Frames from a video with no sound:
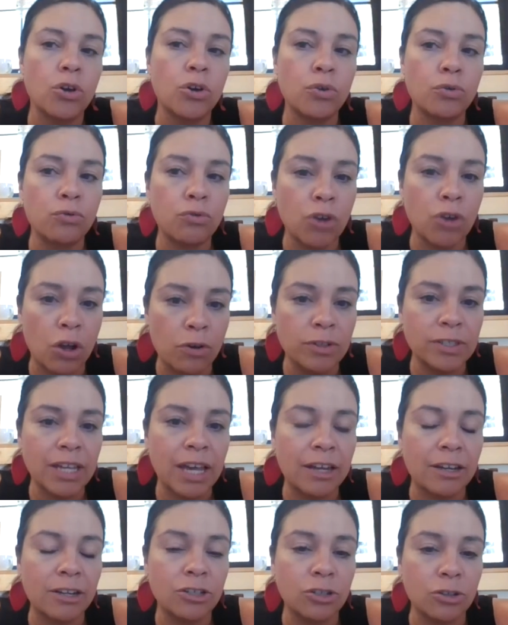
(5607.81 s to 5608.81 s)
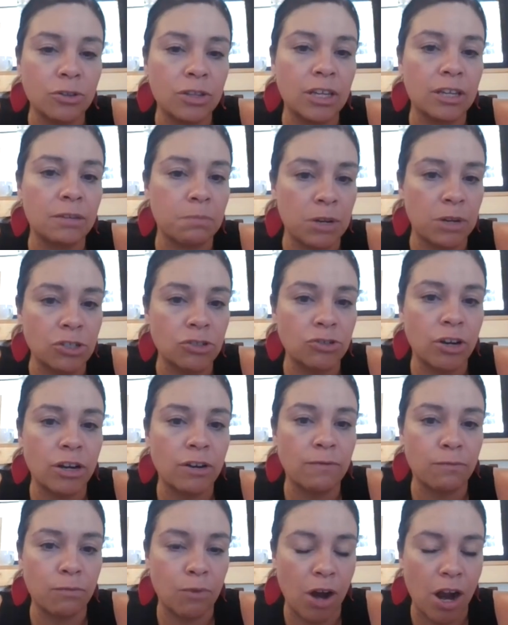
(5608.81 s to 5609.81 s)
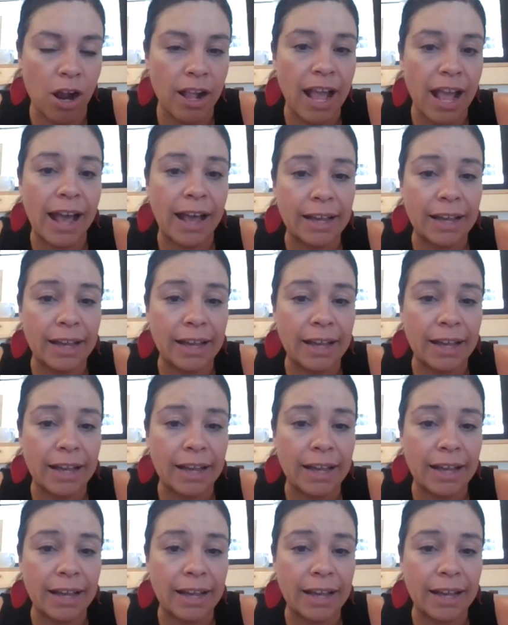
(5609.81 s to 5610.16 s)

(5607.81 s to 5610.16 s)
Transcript: who knows how to do the administrative work